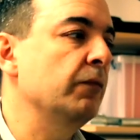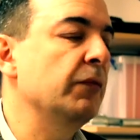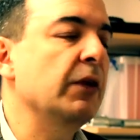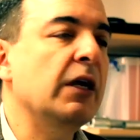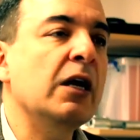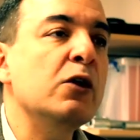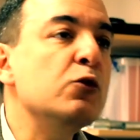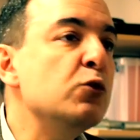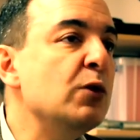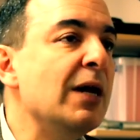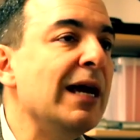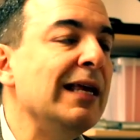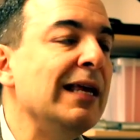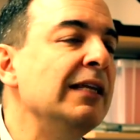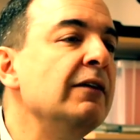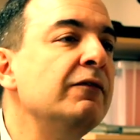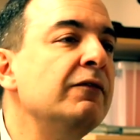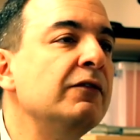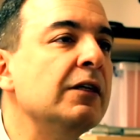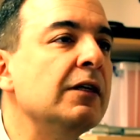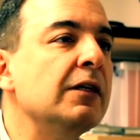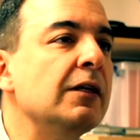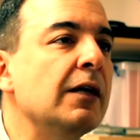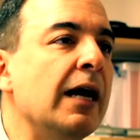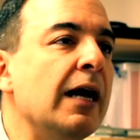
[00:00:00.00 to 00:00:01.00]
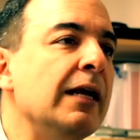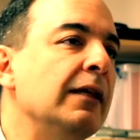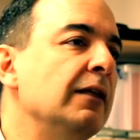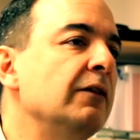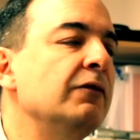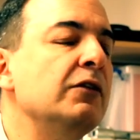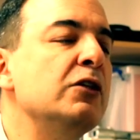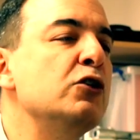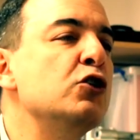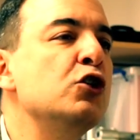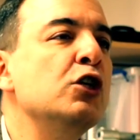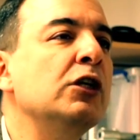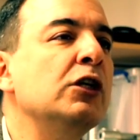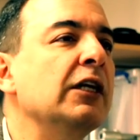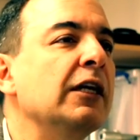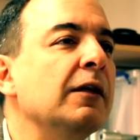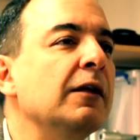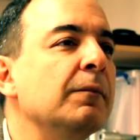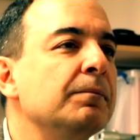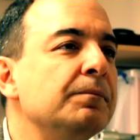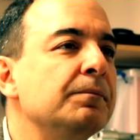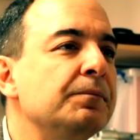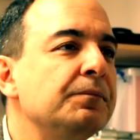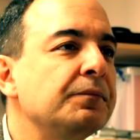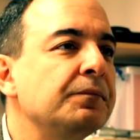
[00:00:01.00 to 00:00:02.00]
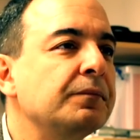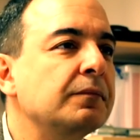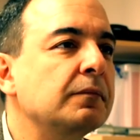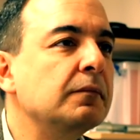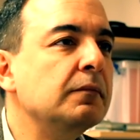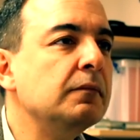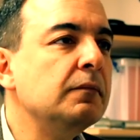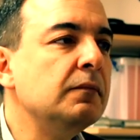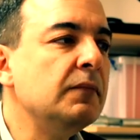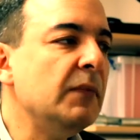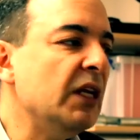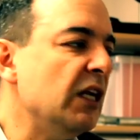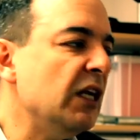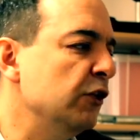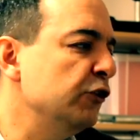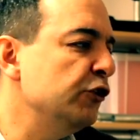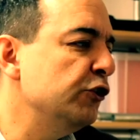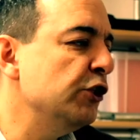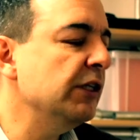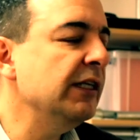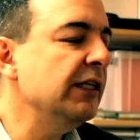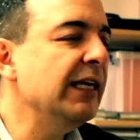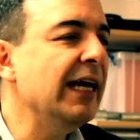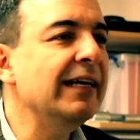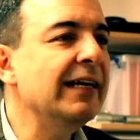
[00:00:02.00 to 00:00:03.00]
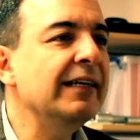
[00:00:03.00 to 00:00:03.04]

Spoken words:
The country I lived in Chile. Chile